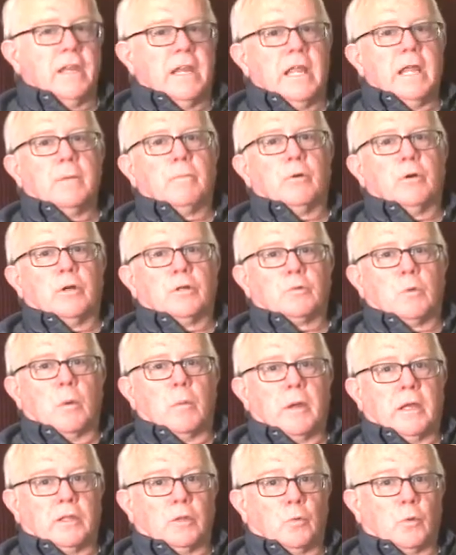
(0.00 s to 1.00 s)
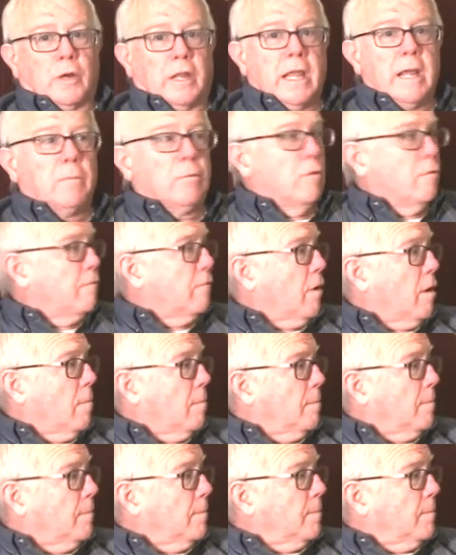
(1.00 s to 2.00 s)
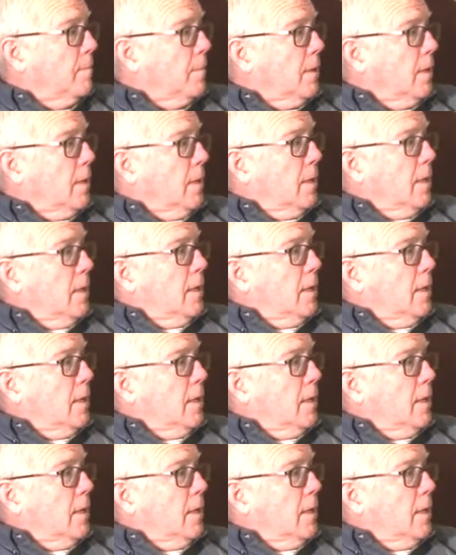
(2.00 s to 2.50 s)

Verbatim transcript: that Eber is where we get the word Hebrew from. Yeah.